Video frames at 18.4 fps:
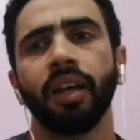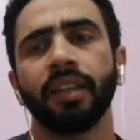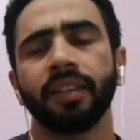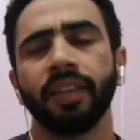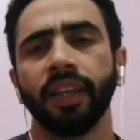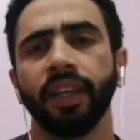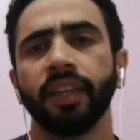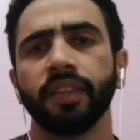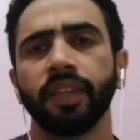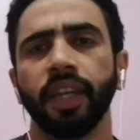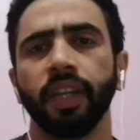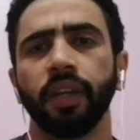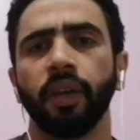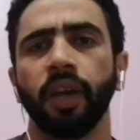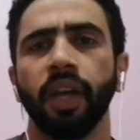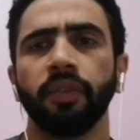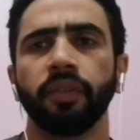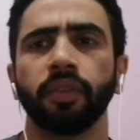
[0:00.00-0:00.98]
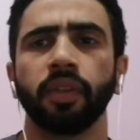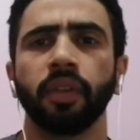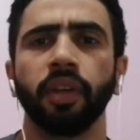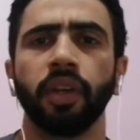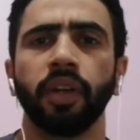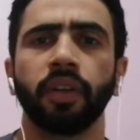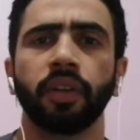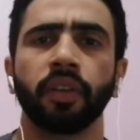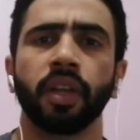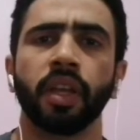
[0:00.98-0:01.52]
Second thing you have to
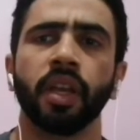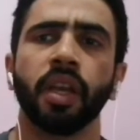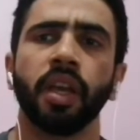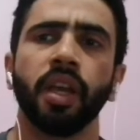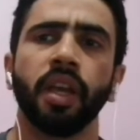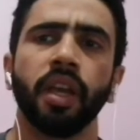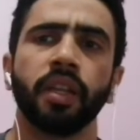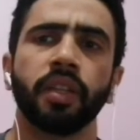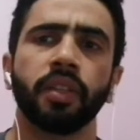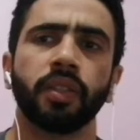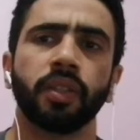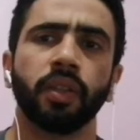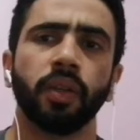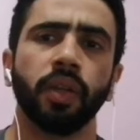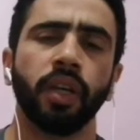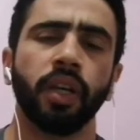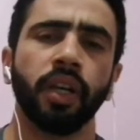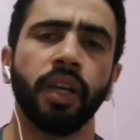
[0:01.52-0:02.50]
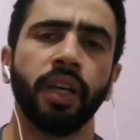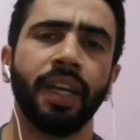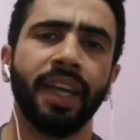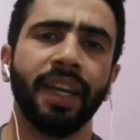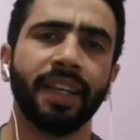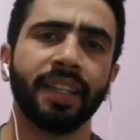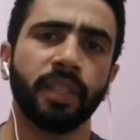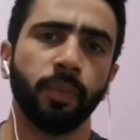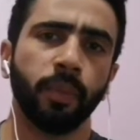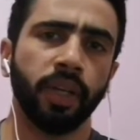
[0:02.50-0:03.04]
learn is the
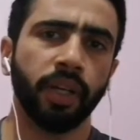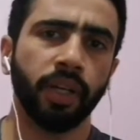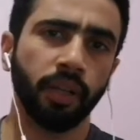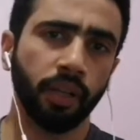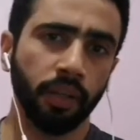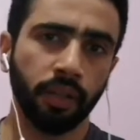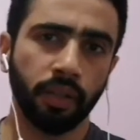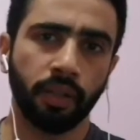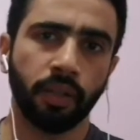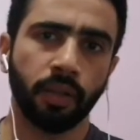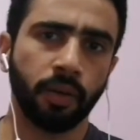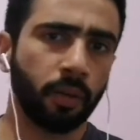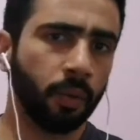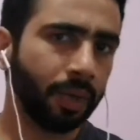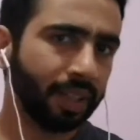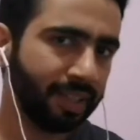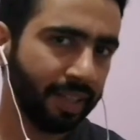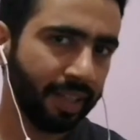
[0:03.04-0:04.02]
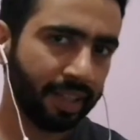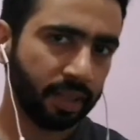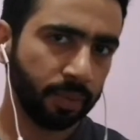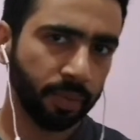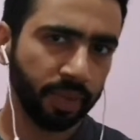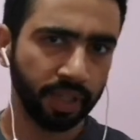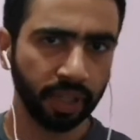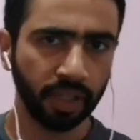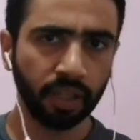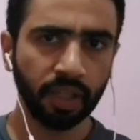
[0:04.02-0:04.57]
XML. What's
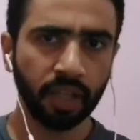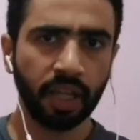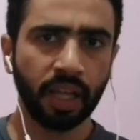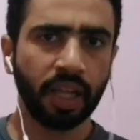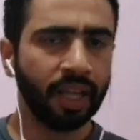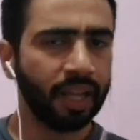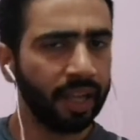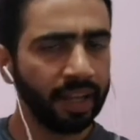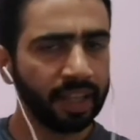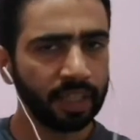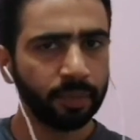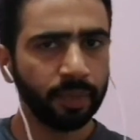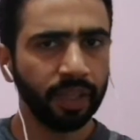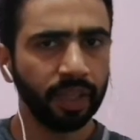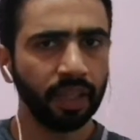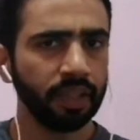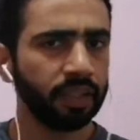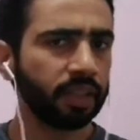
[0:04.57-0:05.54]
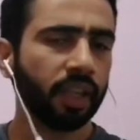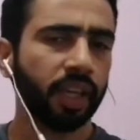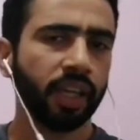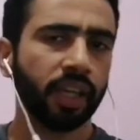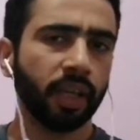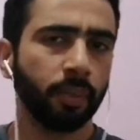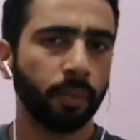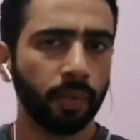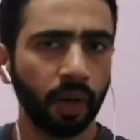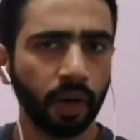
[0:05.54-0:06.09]
XML? XML is
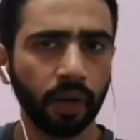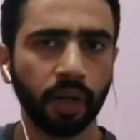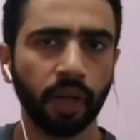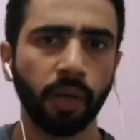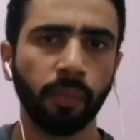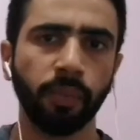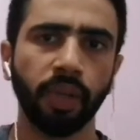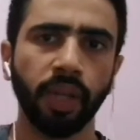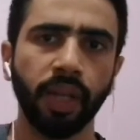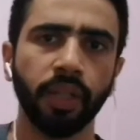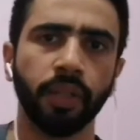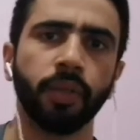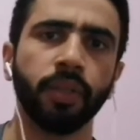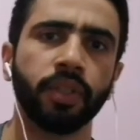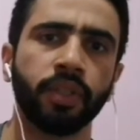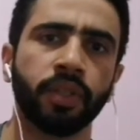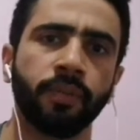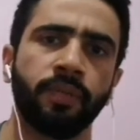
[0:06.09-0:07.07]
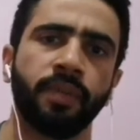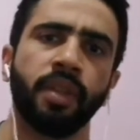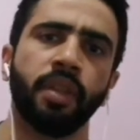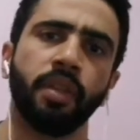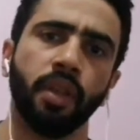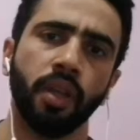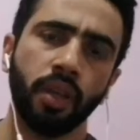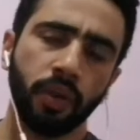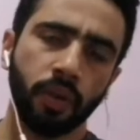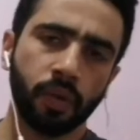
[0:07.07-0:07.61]
like markup language.
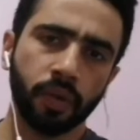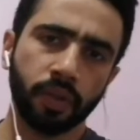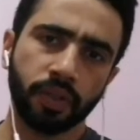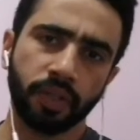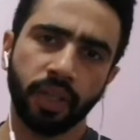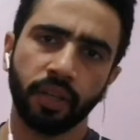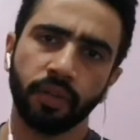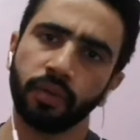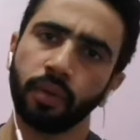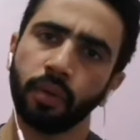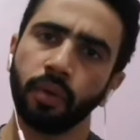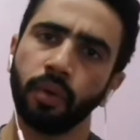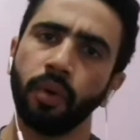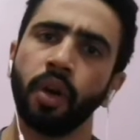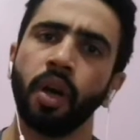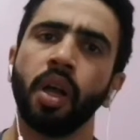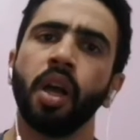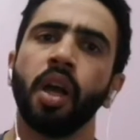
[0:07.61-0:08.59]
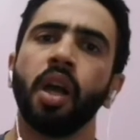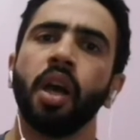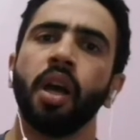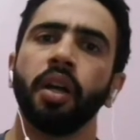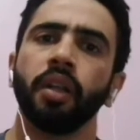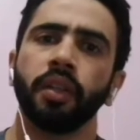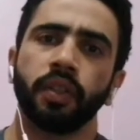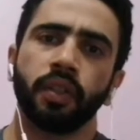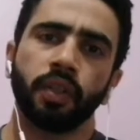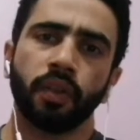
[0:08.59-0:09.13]
You used it to
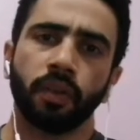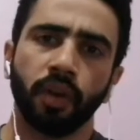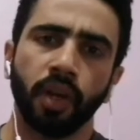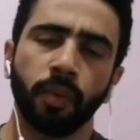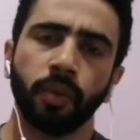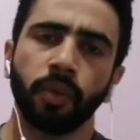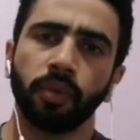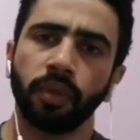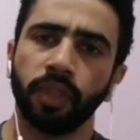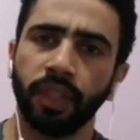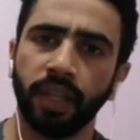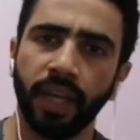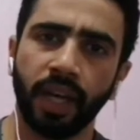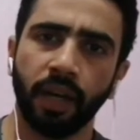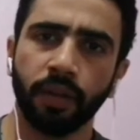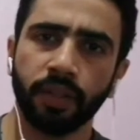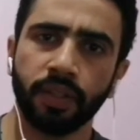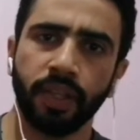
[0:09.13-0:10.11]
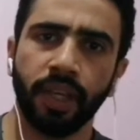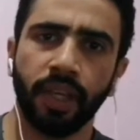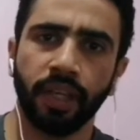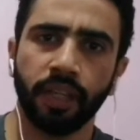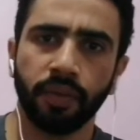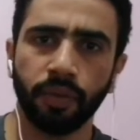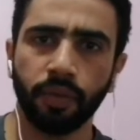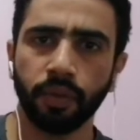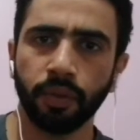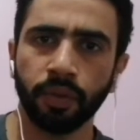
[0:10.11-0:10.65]
describe your layouts
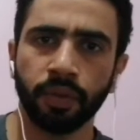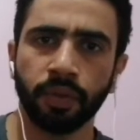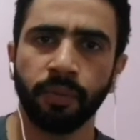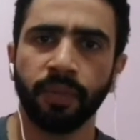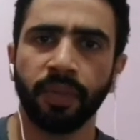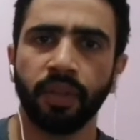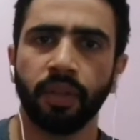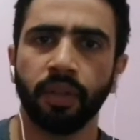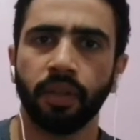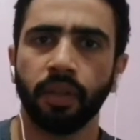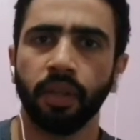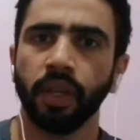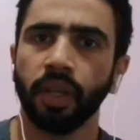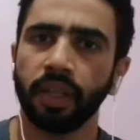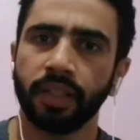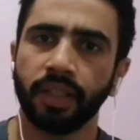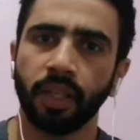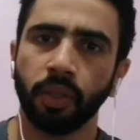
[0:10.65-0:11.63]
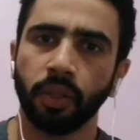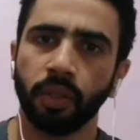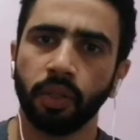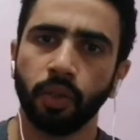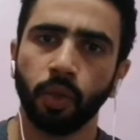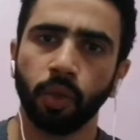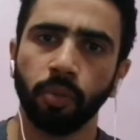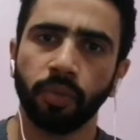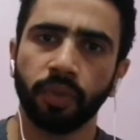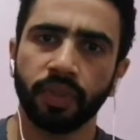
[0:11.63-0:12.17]
and views that
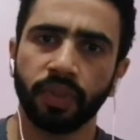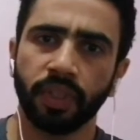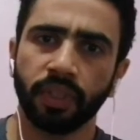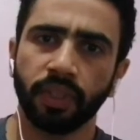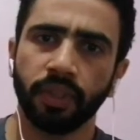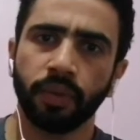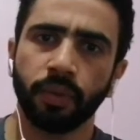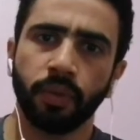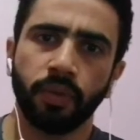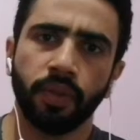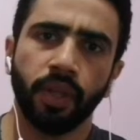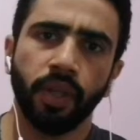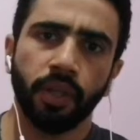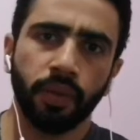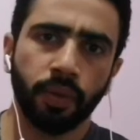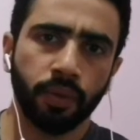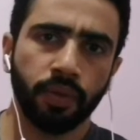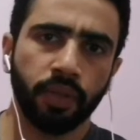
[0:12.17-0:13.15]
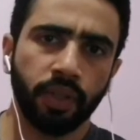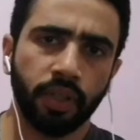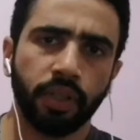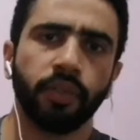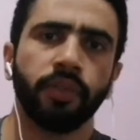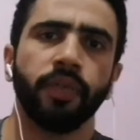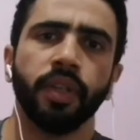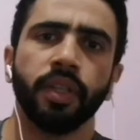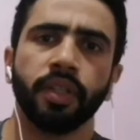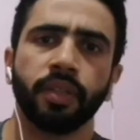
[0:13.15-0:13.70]
you will present it to the user
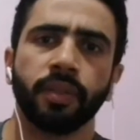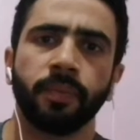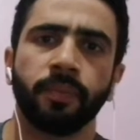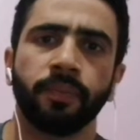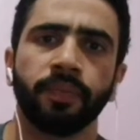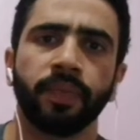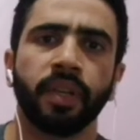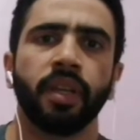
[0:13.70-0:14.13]
interface.